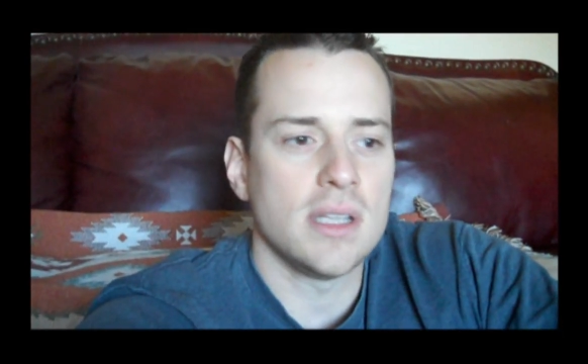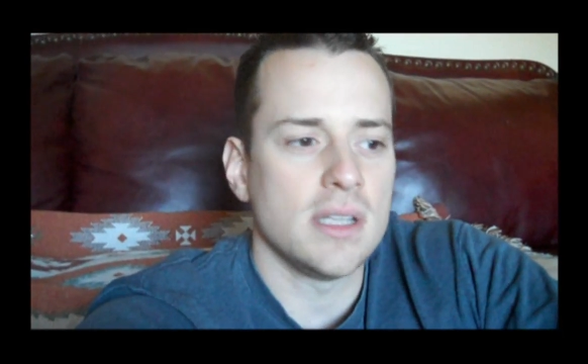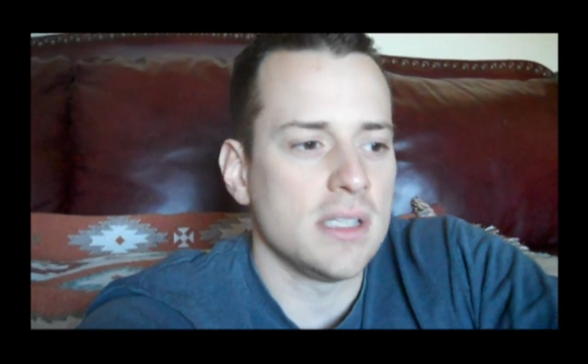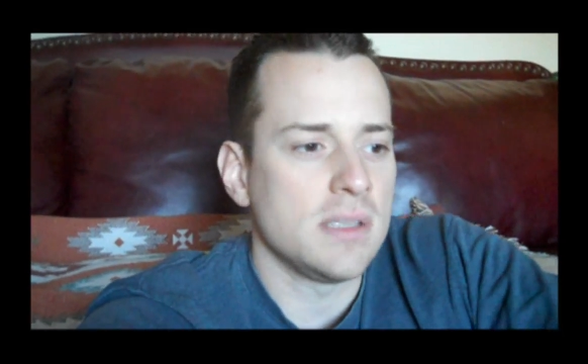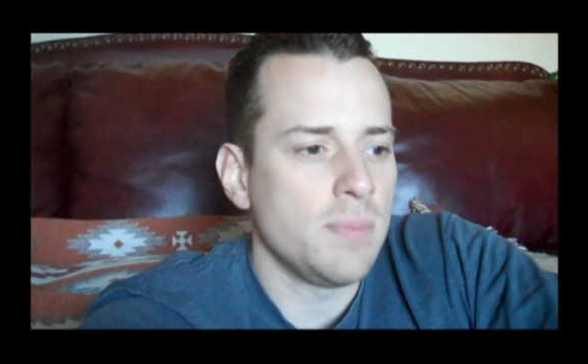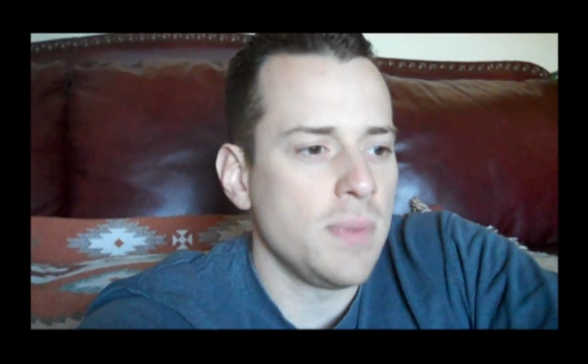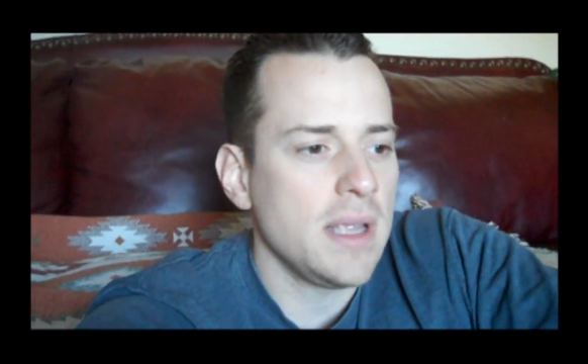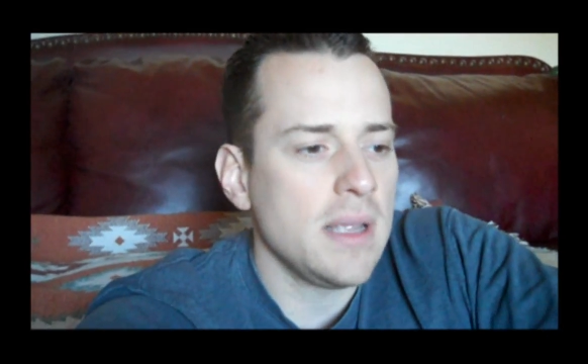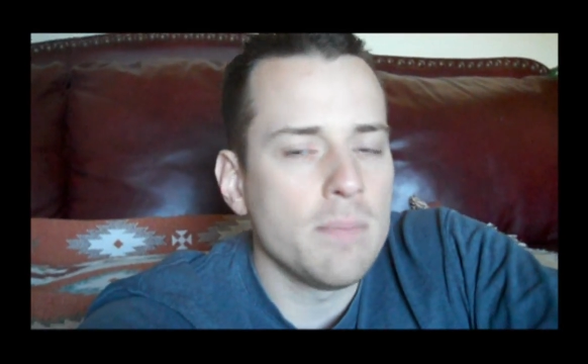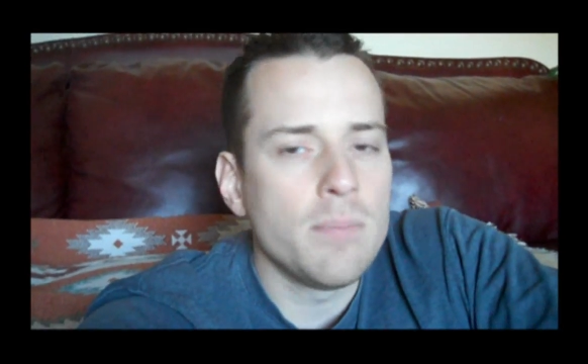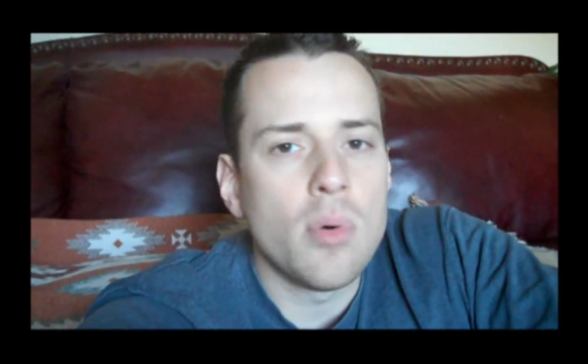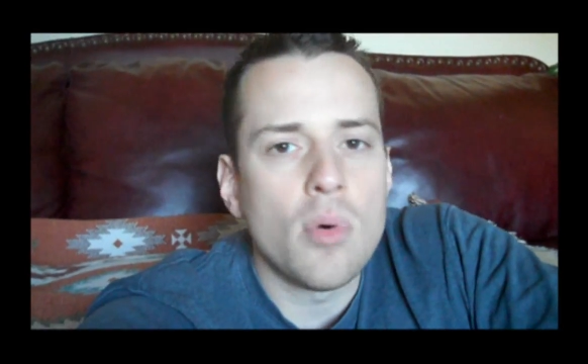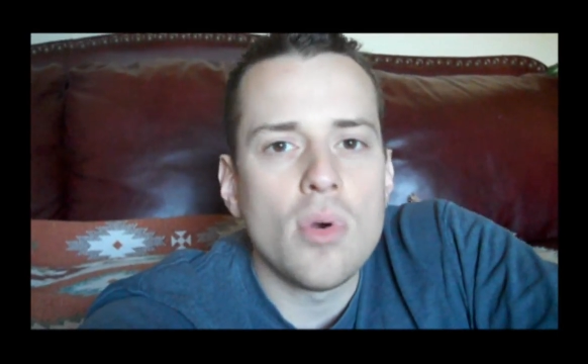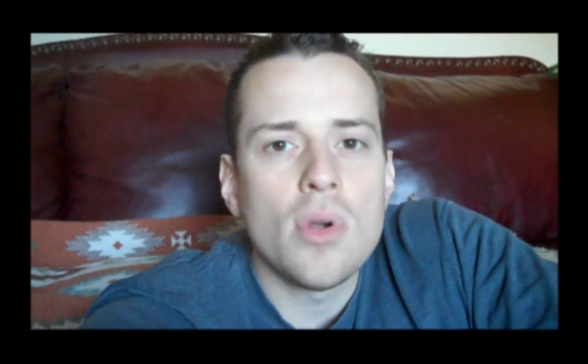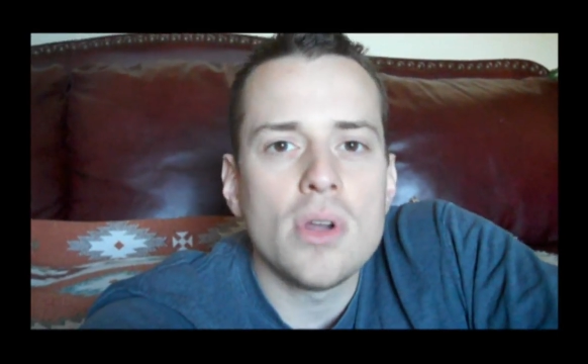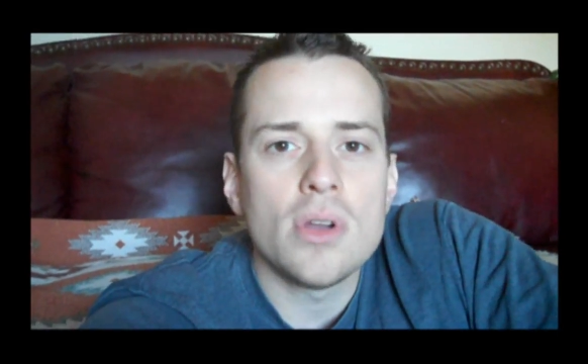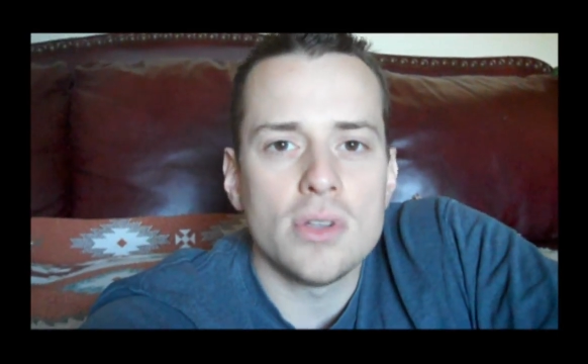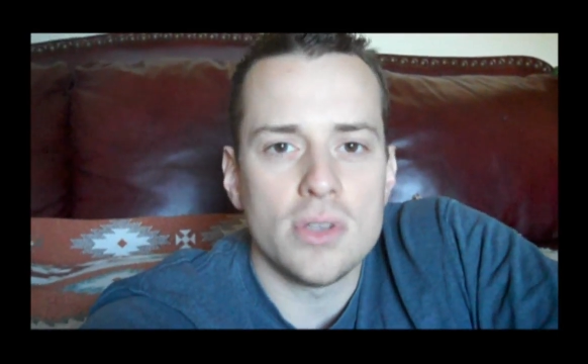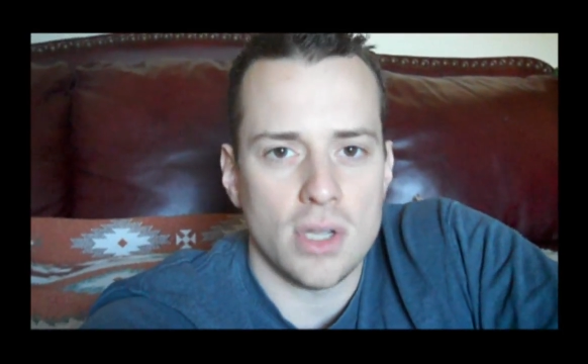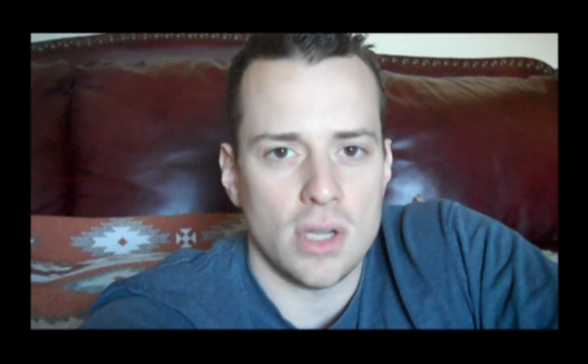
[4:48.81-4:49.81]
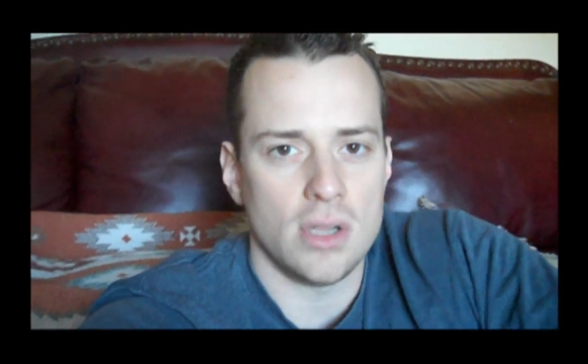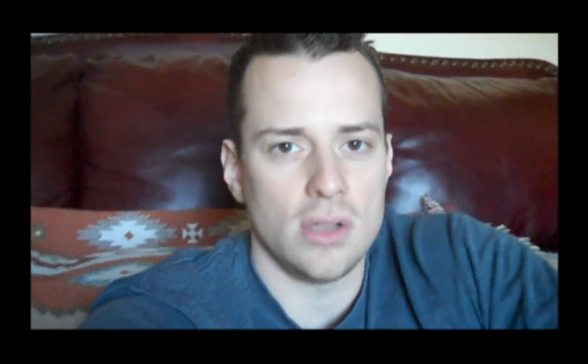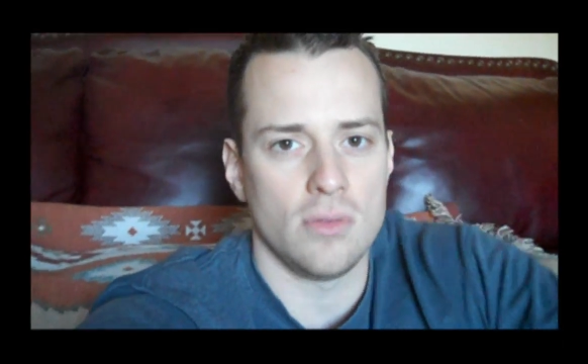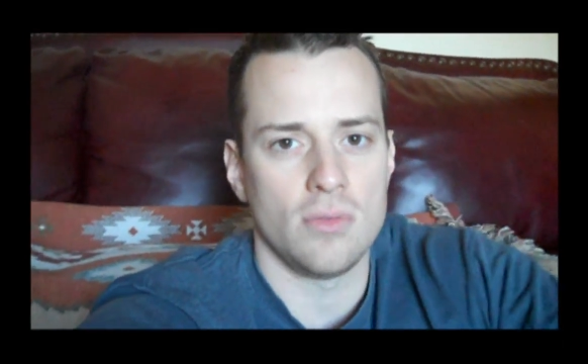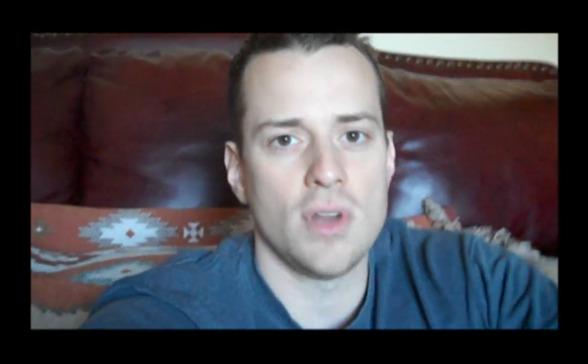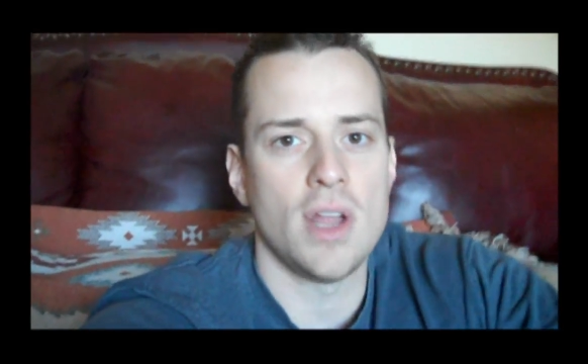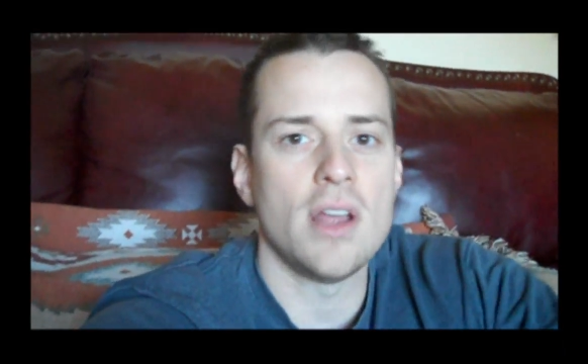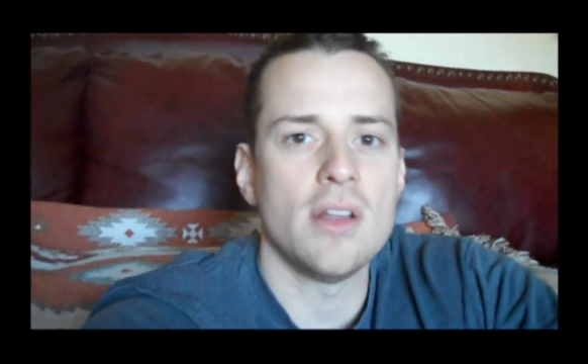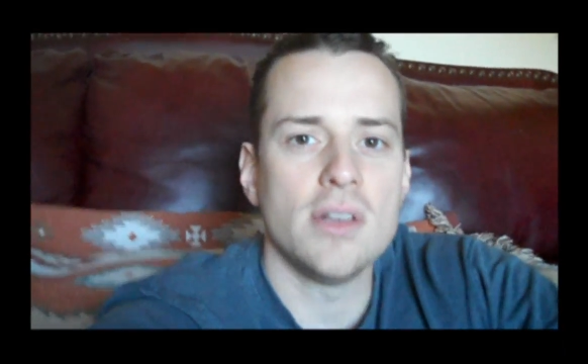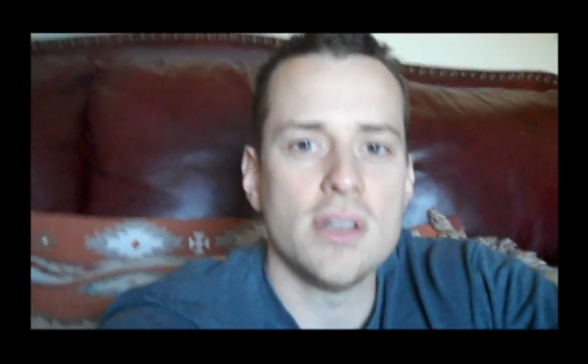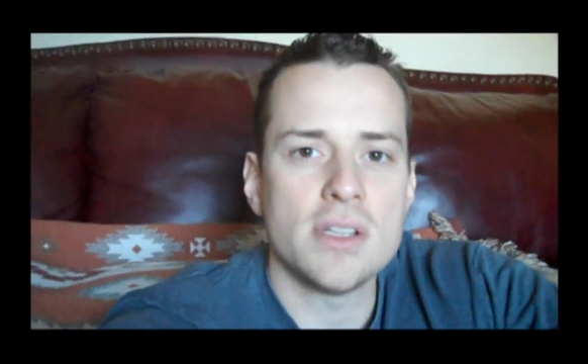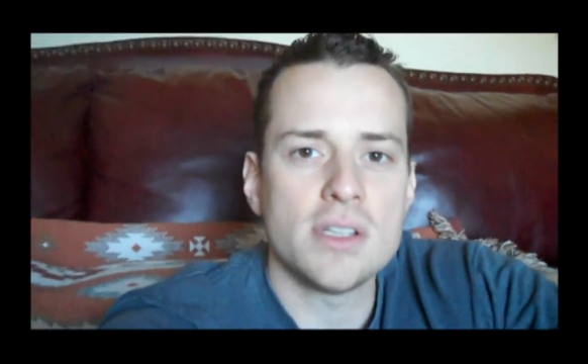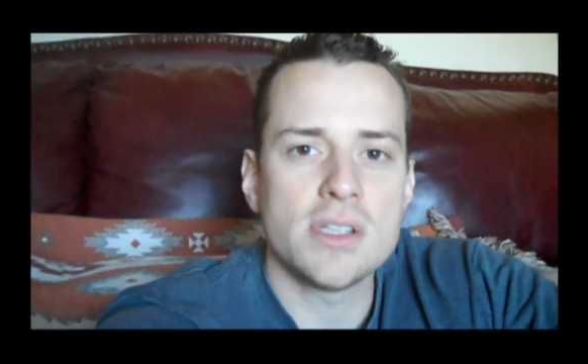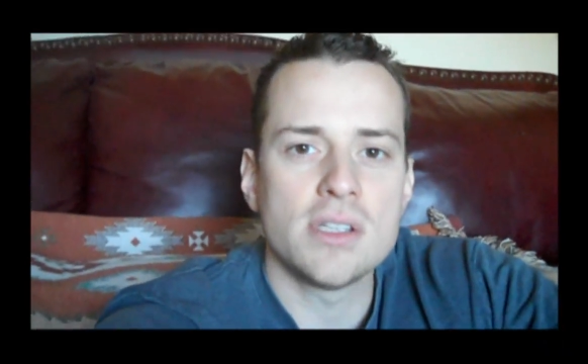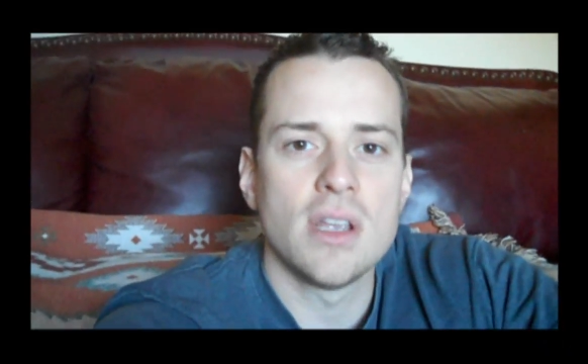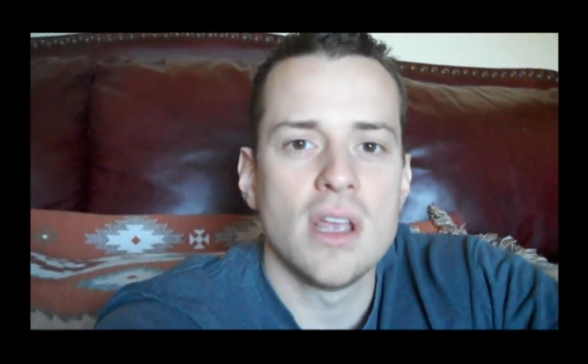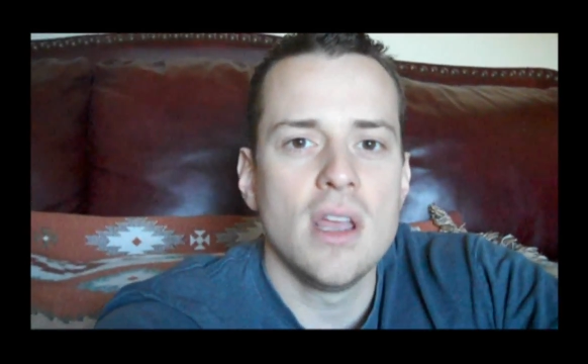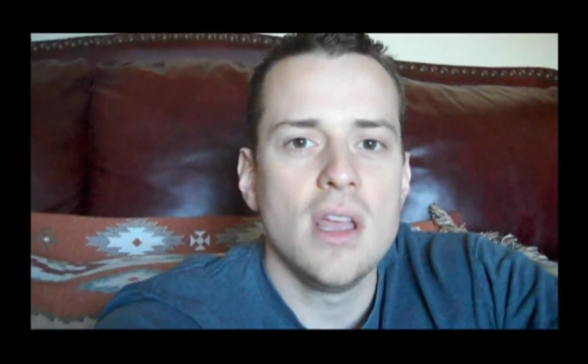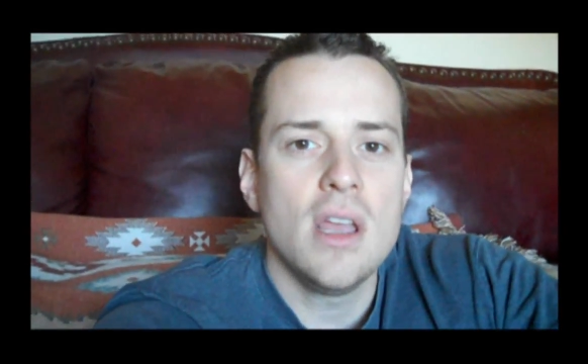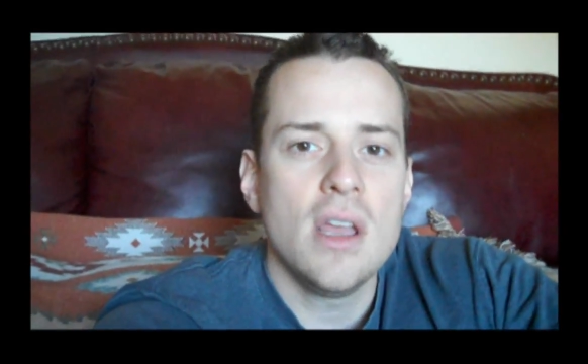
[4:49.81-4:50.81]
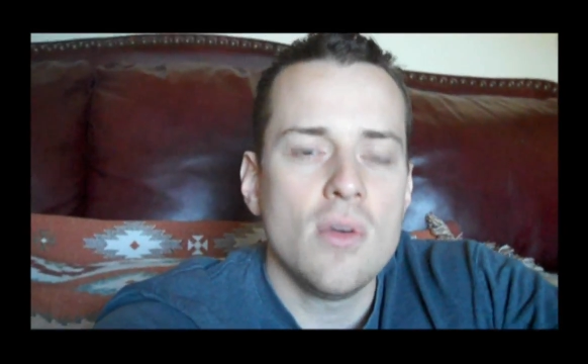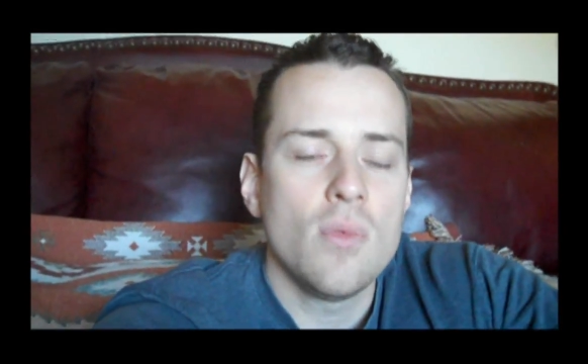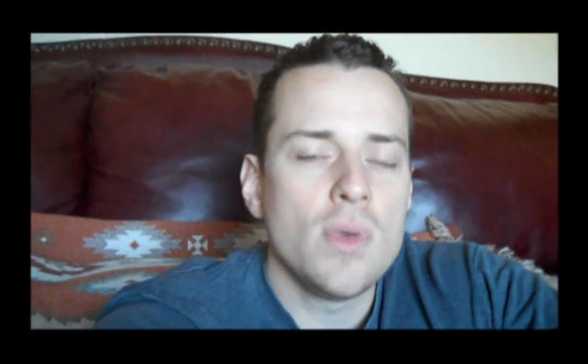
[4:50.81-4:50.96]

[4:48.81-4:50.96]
that's being boiled all around us.